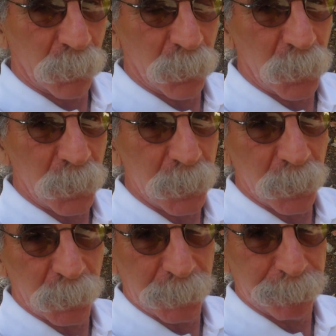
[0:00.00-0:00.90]

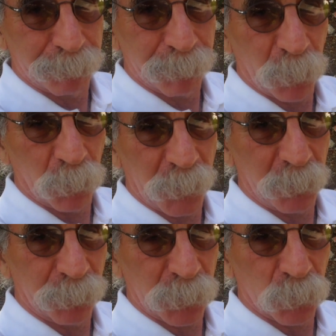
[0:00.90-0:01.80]
the all the
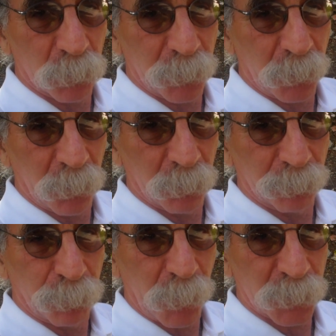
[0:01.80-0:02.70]
inventory
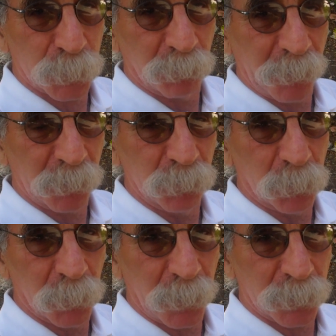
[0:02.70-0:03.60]
of possible
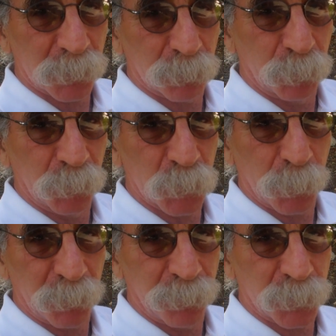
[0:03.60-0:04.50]
radionuclides
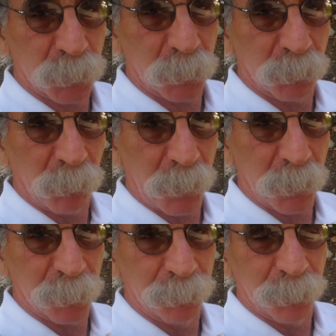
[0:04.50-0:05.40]
produced by fissioning
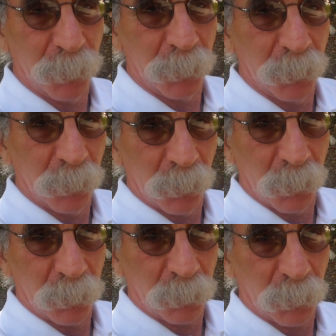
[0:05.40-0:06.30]
uranium
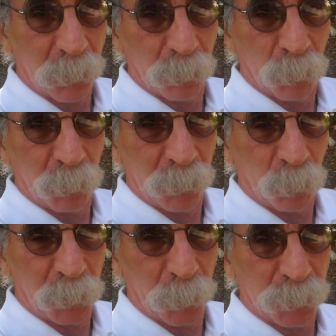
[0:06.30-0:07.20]

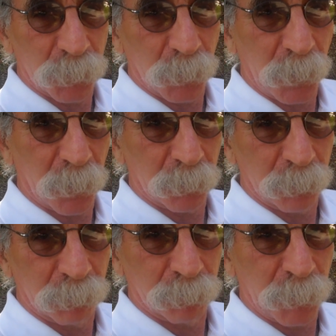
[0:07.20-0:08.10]
went up into the air.
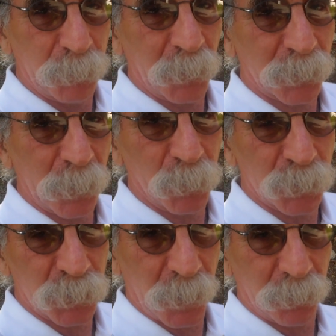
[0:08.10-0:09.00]
Maybe not that
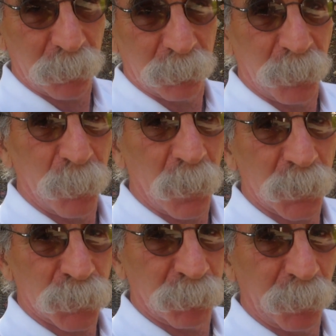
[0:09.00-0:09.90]
much yet. They're
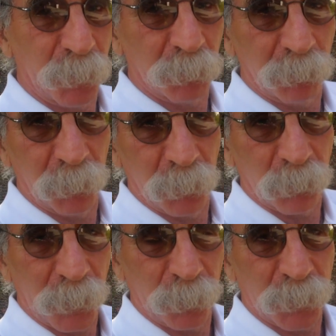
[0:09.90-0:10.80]
monitoring. We don't really
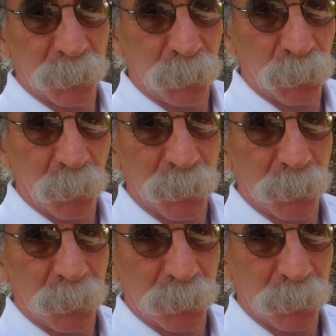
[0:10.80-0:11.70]
know how much to
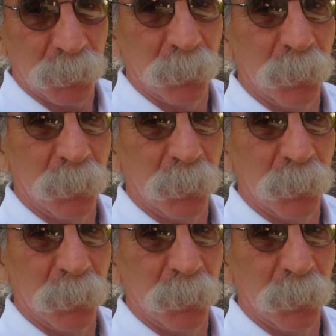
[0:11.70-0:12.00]
trust this.